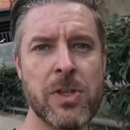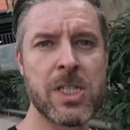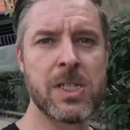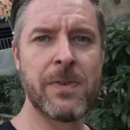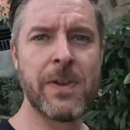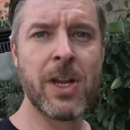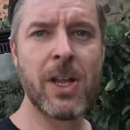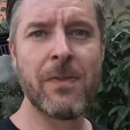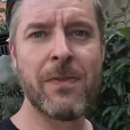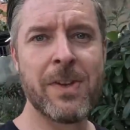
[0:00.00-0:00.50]
this
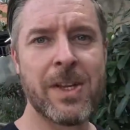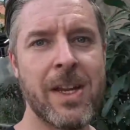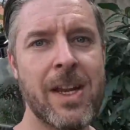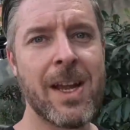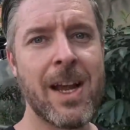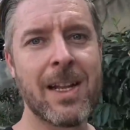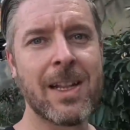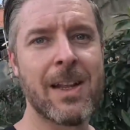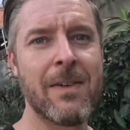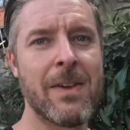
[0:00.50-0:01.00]
video. If you did,
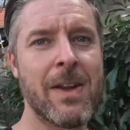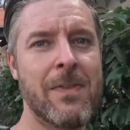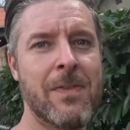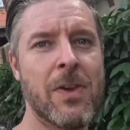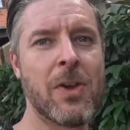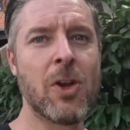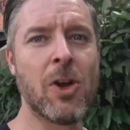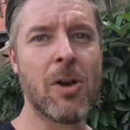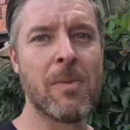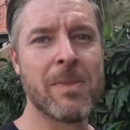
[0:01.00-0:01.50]
I'd love it if
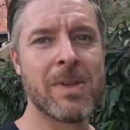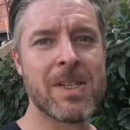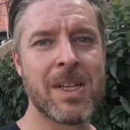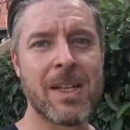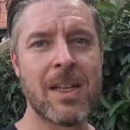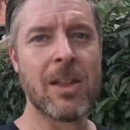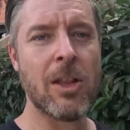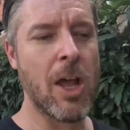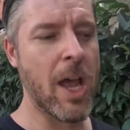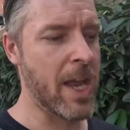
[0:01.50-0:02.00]
you
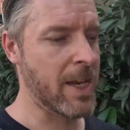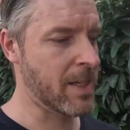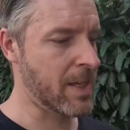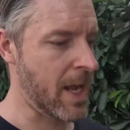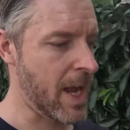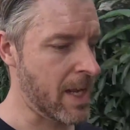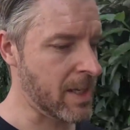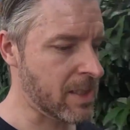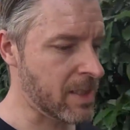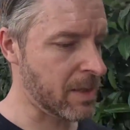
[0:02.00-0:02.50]
commented, liked,
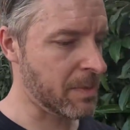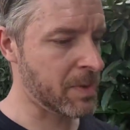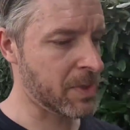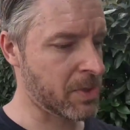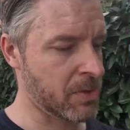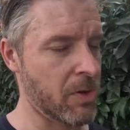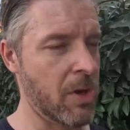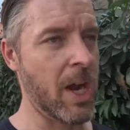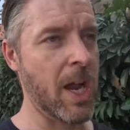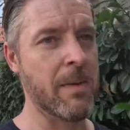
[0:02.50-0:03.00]
and
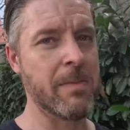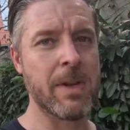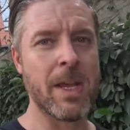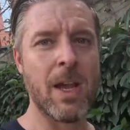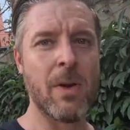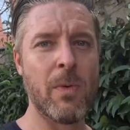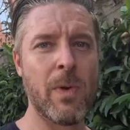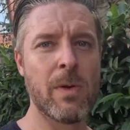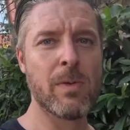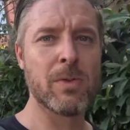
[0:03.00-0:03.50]
subscribed.
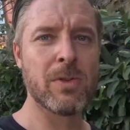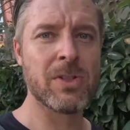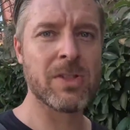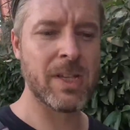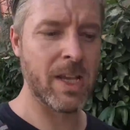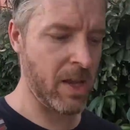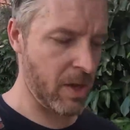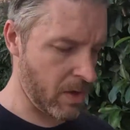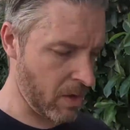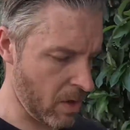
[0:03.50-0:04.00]
And we will
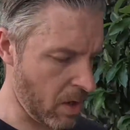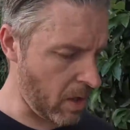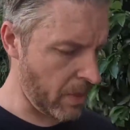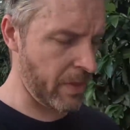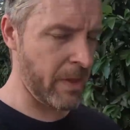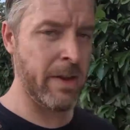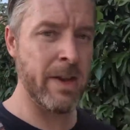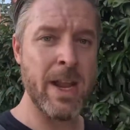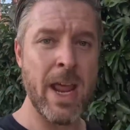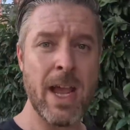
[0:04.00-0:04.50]
see you
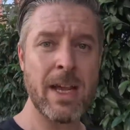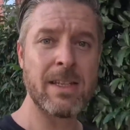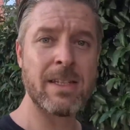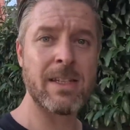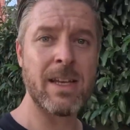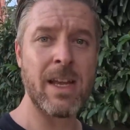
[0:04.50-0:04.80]
on the next